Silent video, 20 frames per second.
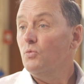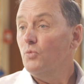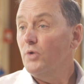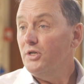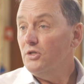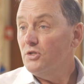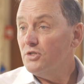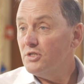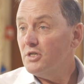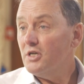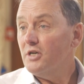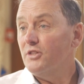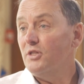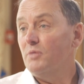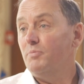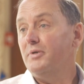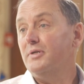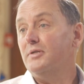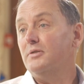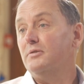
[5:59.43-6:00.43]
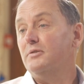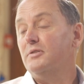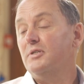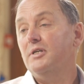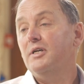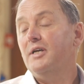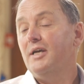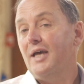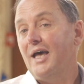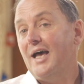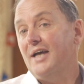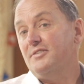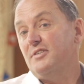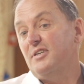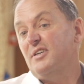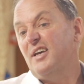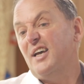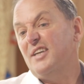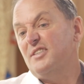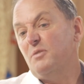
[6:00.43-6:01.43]
when you start the build as
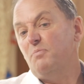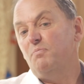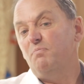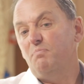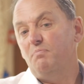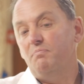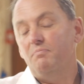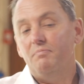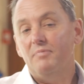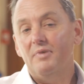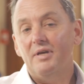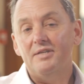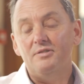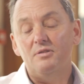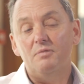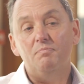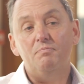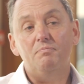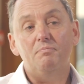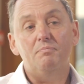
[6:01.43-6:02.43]
a